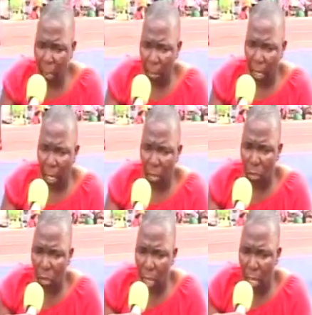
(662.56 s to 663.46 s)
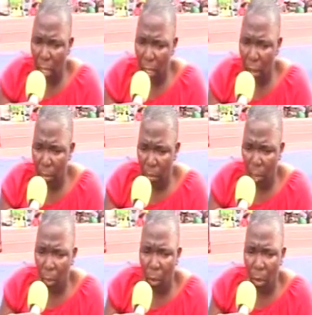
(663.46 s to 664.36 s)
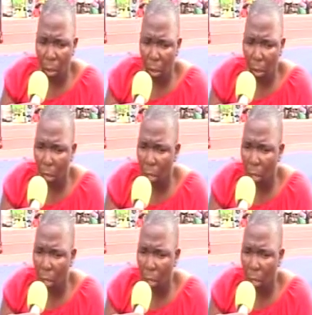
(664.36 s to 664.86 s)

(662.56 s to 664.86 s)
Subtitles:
[no speech]